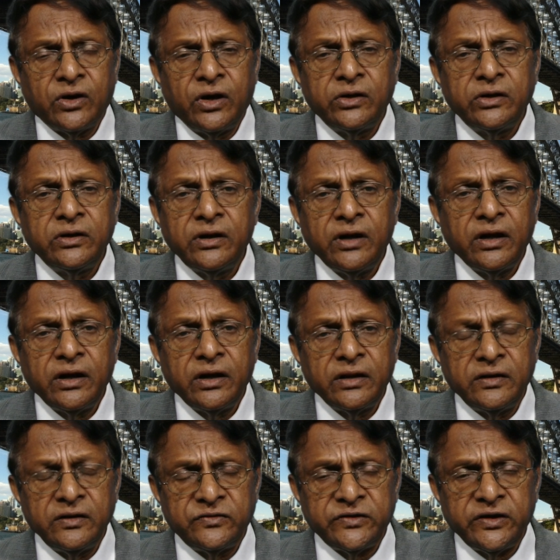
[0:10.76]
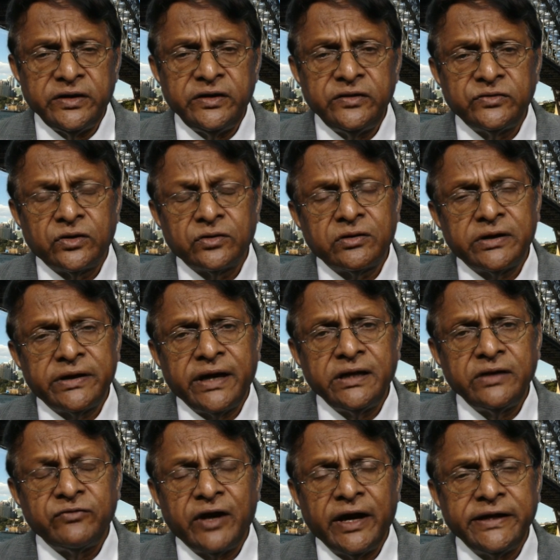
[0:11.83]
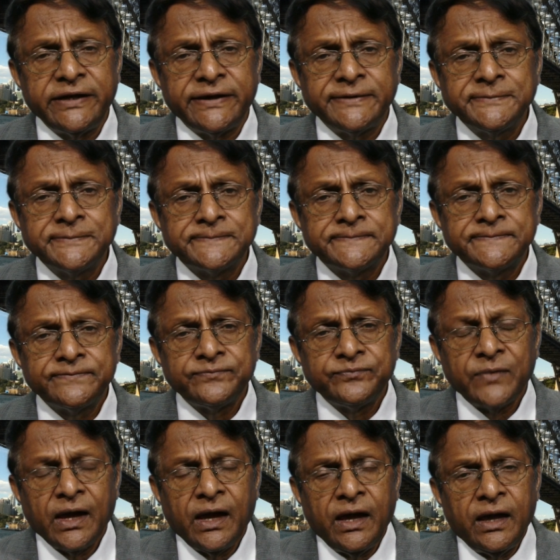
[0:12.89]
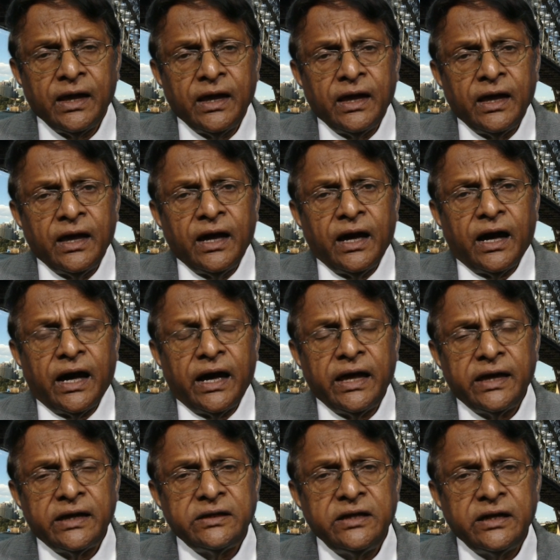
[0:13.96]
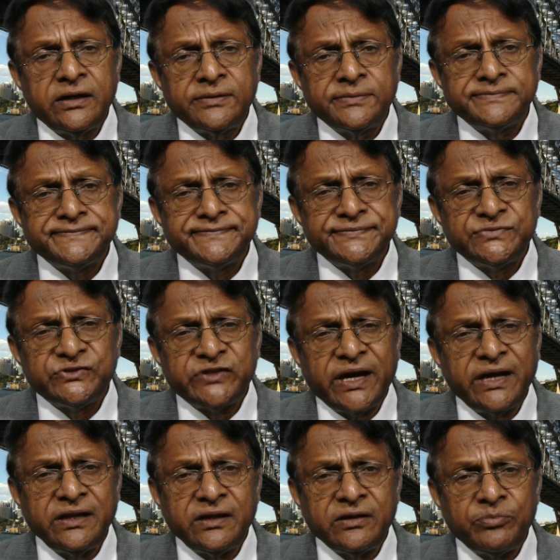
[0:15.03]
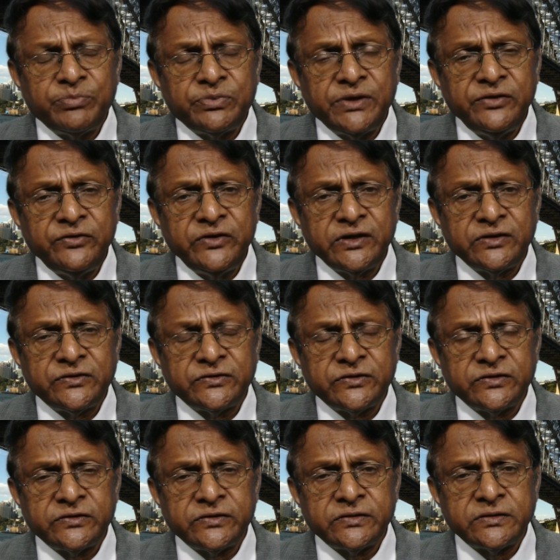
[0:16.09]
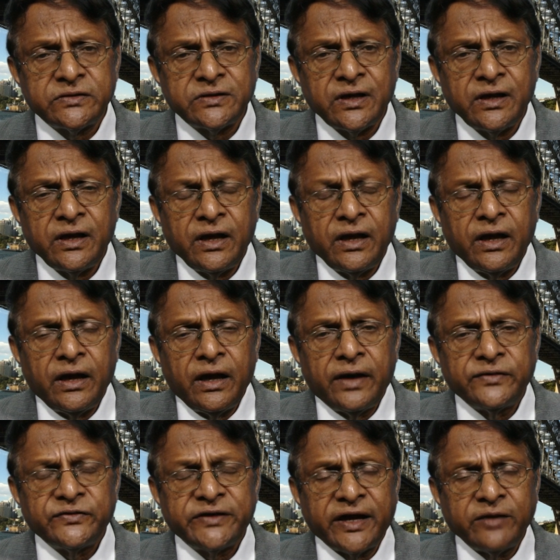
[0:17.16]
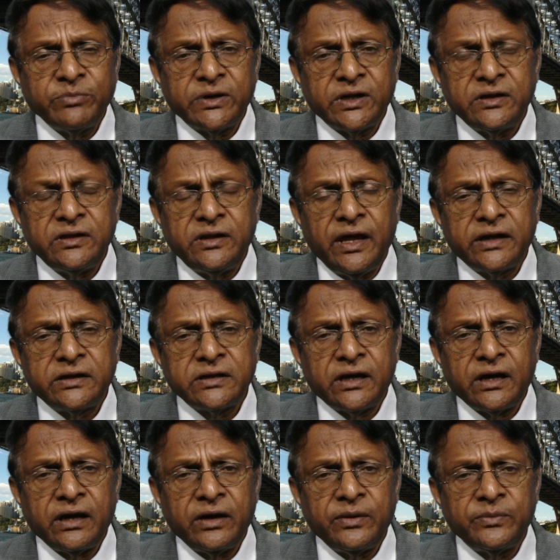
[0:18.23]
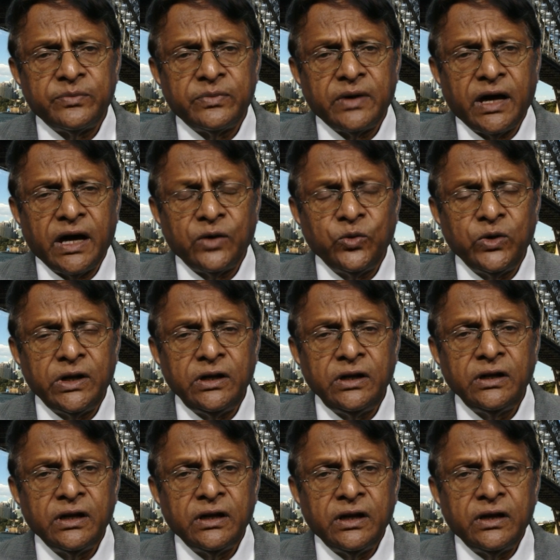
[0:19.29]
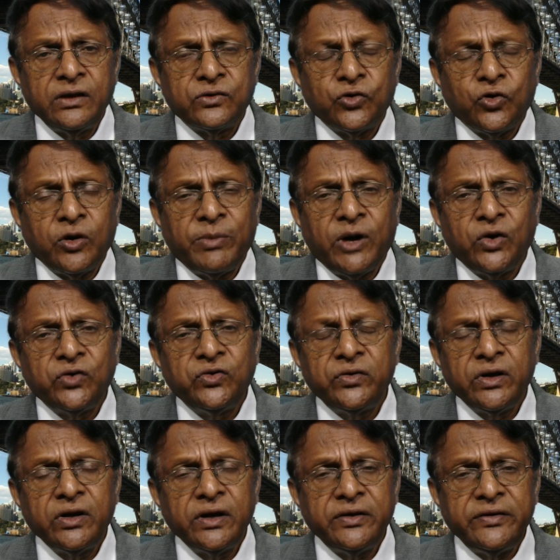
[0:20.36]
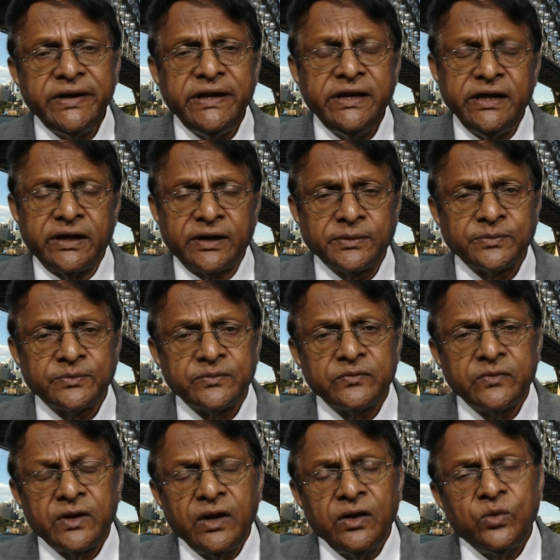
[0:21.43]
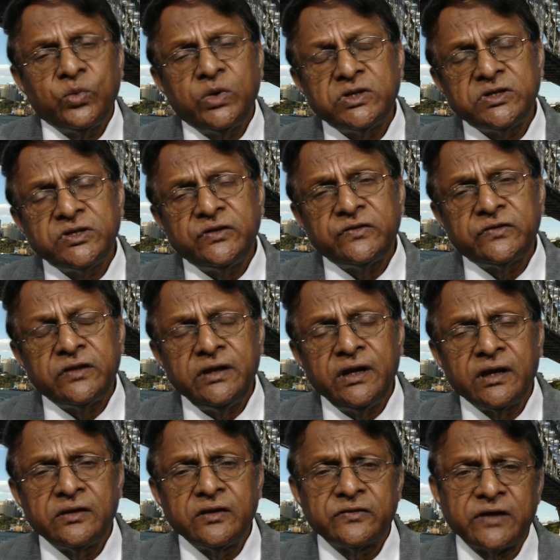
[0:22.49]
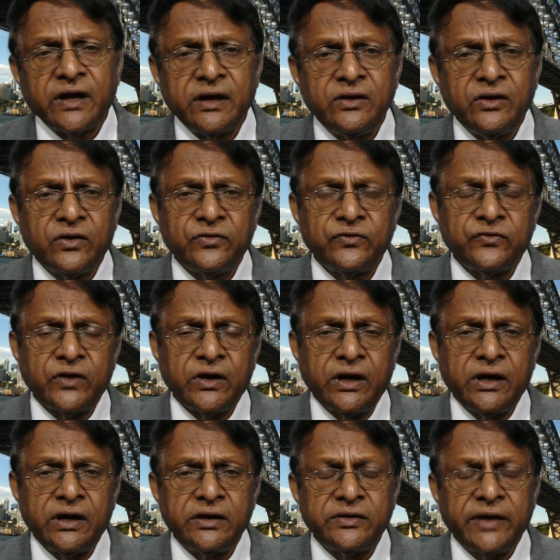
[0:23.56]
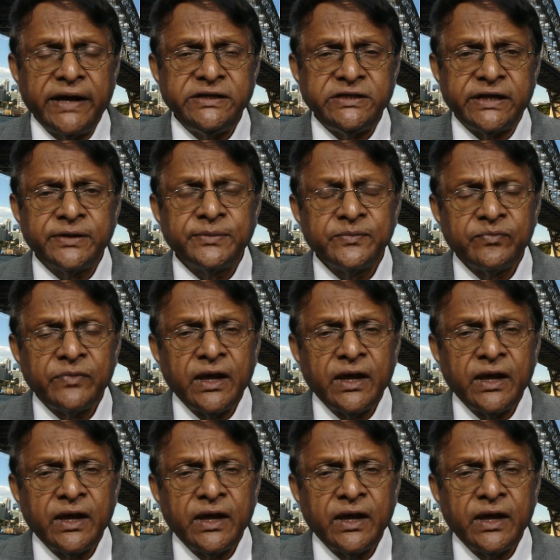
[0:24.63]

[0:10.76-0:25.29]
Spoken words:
on this series on creative writing. I had said in a previous segment that I will talk about reading, which is the other side of writing.